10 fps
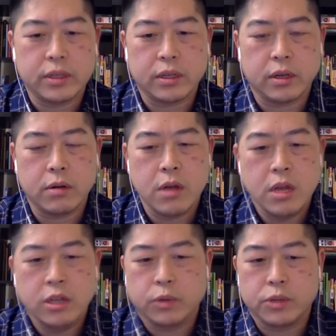So,
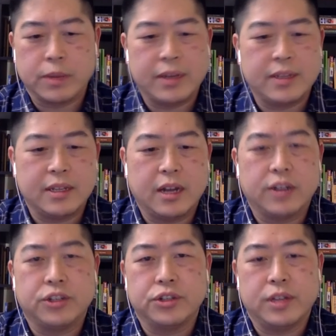sports medicine
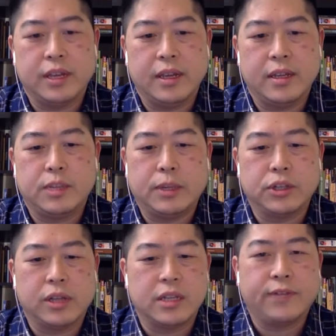doctors need
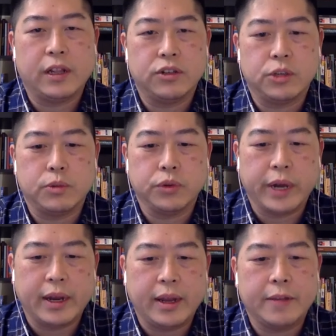specialized fellowship
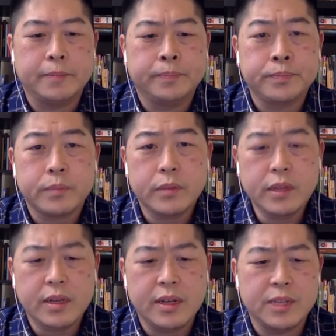training.
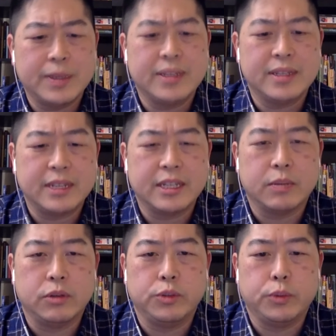And it's best to see
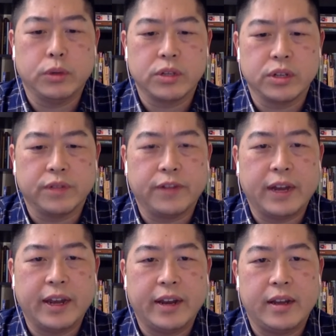someone who's board
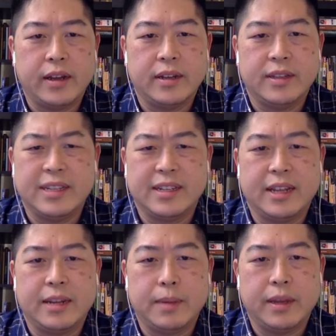certified, uh,
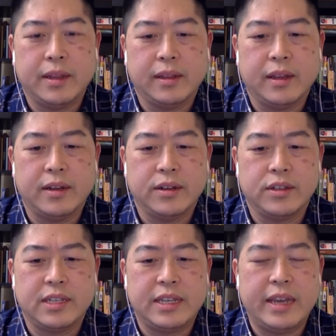designated by the letter
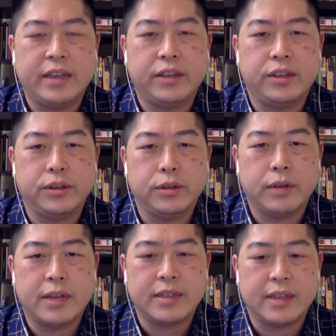
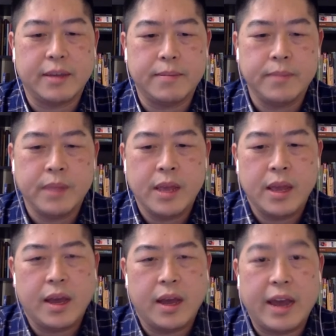CAQSM
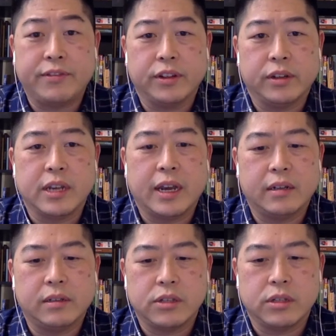uh, after their
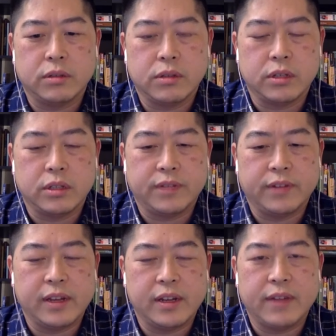title. So,
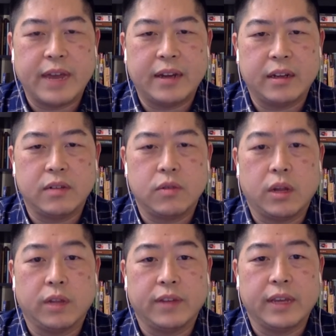Certificate of Added
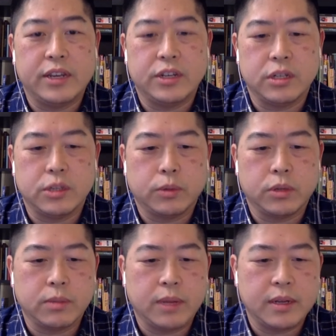Qualification
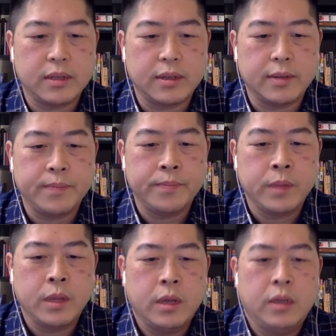Sports Medicine.
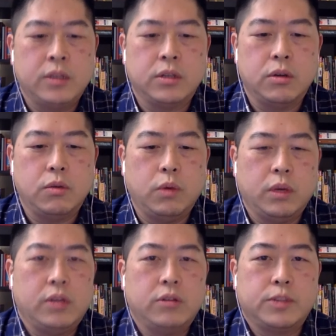So, what
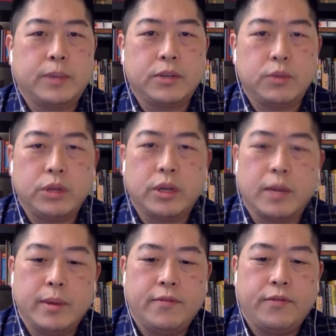can you expect when you
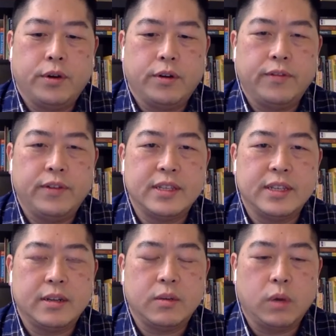come in for a
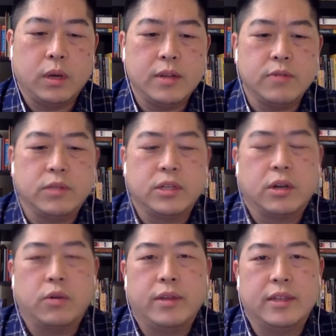visit? Well, it would
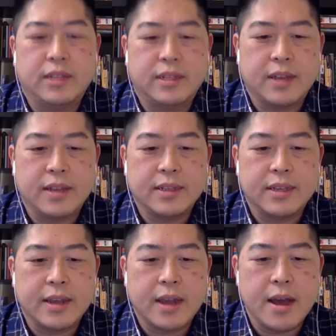start with us
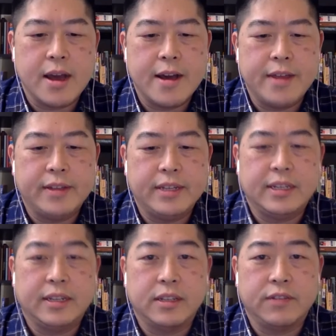discussing uh, the
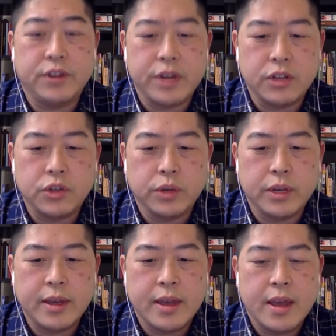details of your
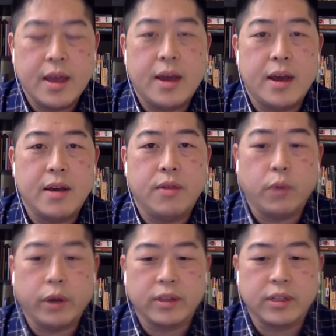injury, uh, the
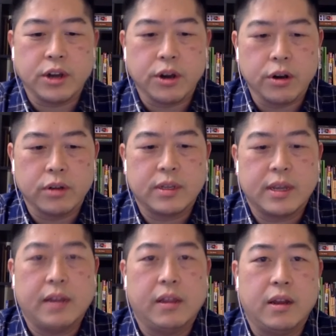where does it hurt,
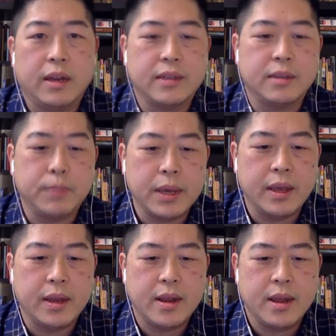how long has it
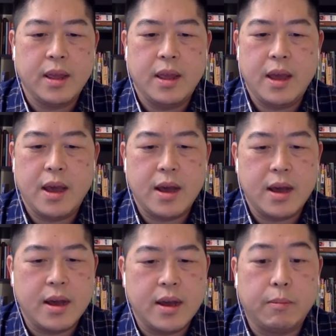been,
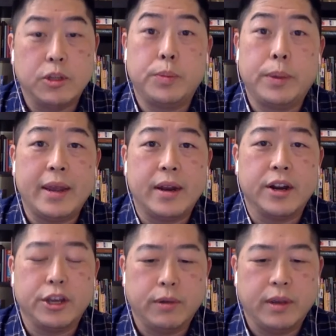uh, how much pain are
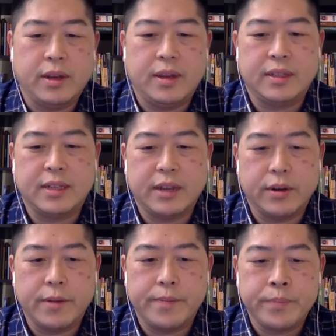you in,
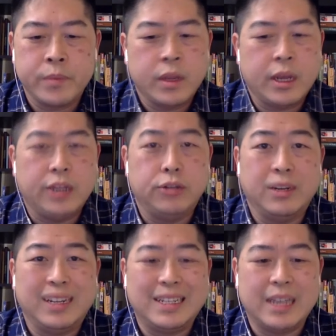etc. I do
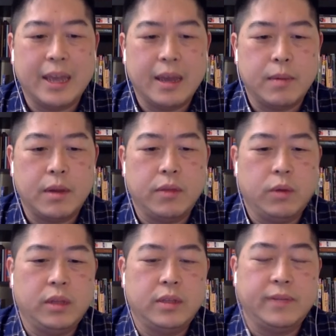an exam on the
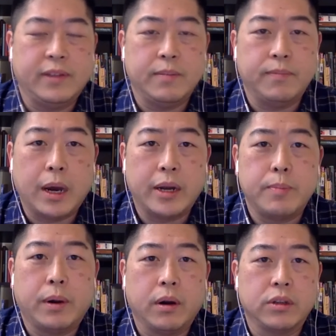relevant body
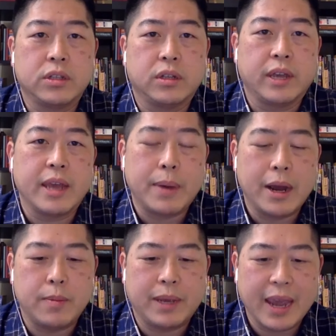parts, looking at
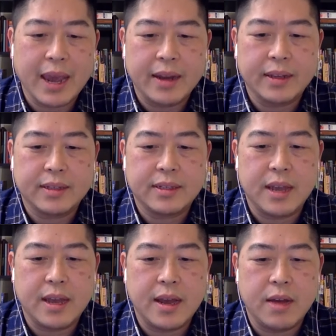biomechanics.
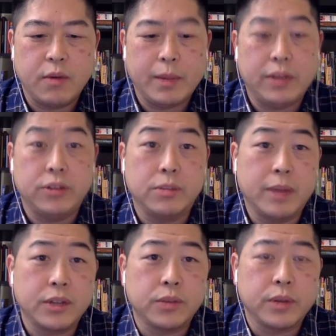Uh, we may do some
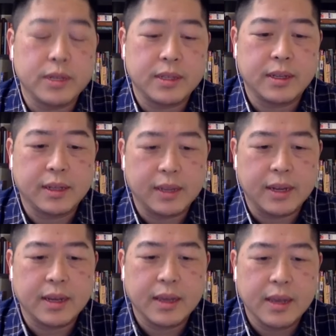X-rays in the
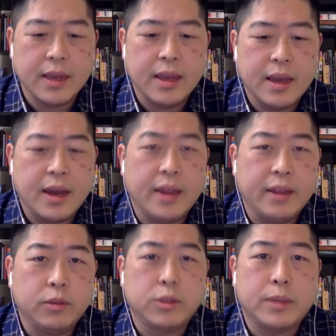clinic. Uh,
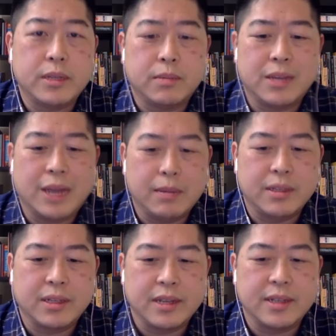then we'll spend some time
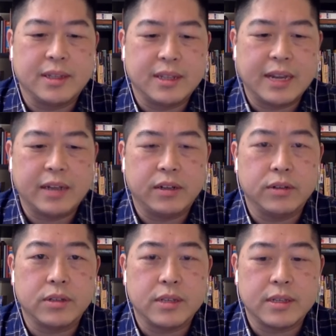discussing the
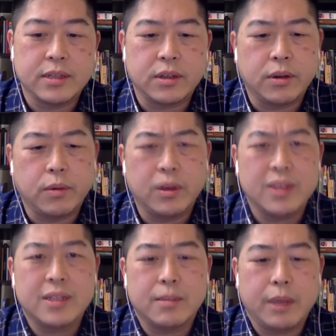diagnosis. So, what
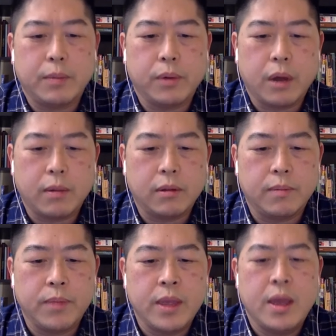is the main problem?